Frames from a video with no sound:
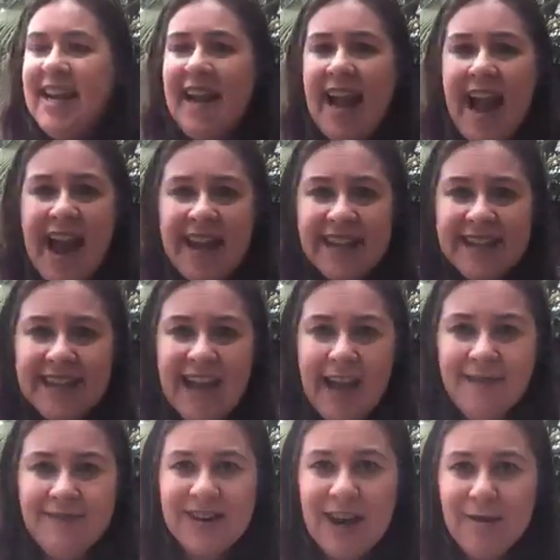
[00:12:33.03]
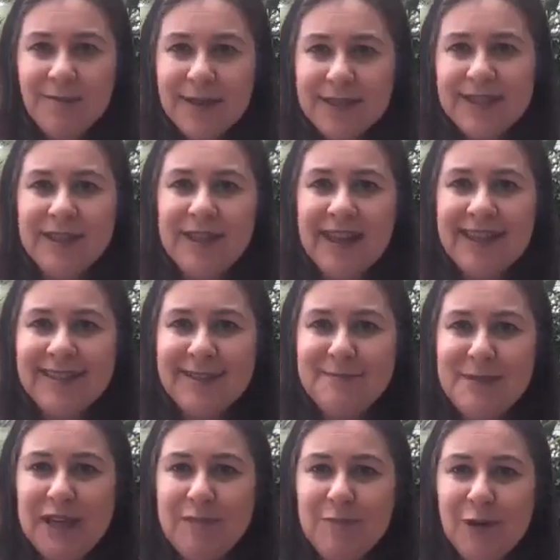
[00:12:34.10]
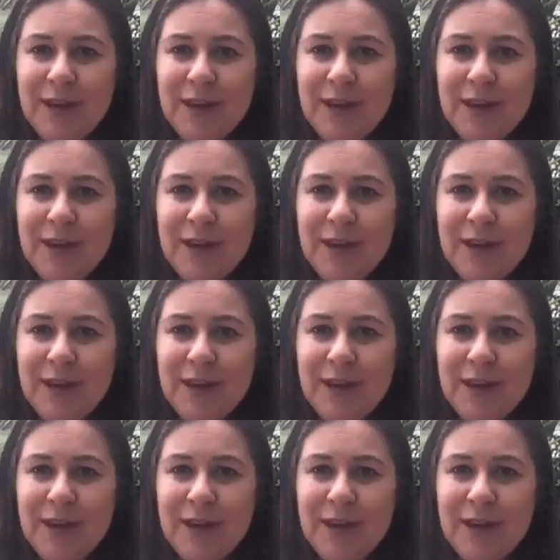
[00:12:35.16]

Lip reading: had it covered up as a big